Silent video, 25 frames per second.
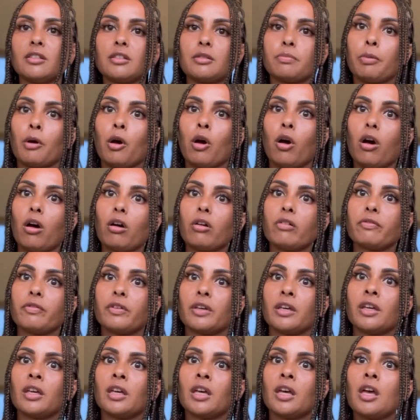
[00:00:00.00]
is part of
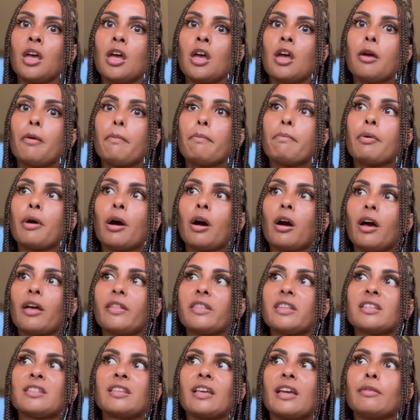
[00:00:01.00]
it. But at
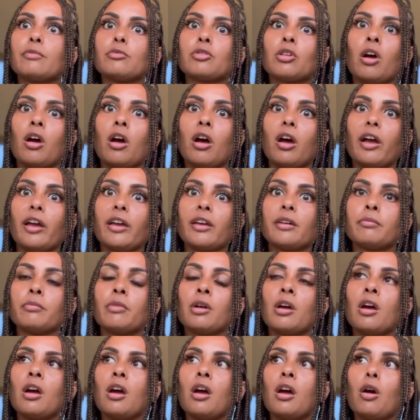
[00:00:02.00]
the same time,
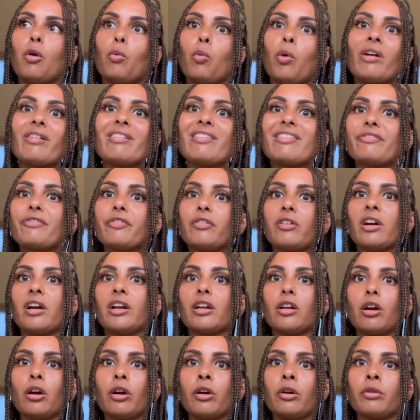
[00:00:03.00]
wherever I
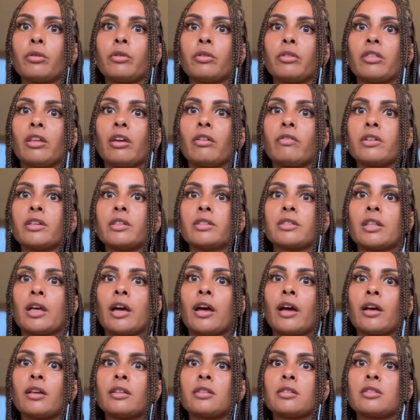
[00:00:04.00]
go, there is
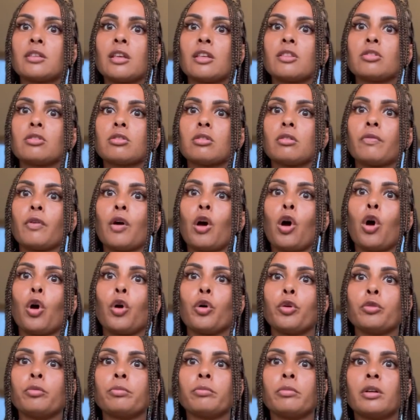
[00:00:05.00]
that sense of
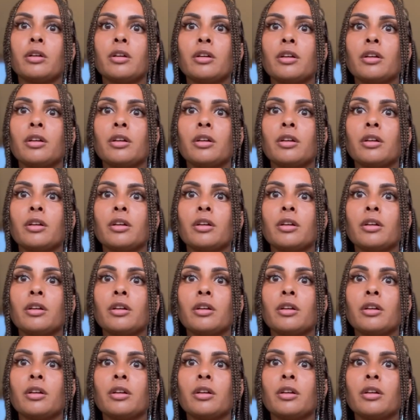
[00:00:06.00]
home.